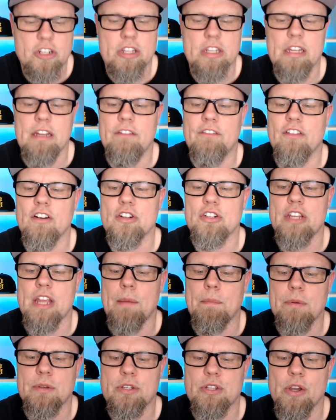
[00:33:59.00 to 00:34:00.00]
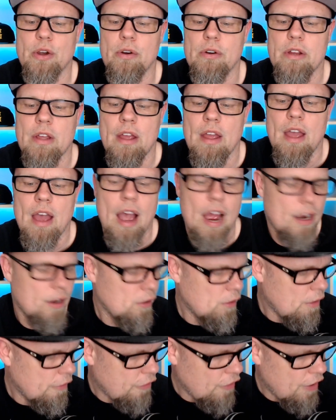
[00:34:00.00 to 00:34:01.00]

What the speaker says: the first episode. I don't know if I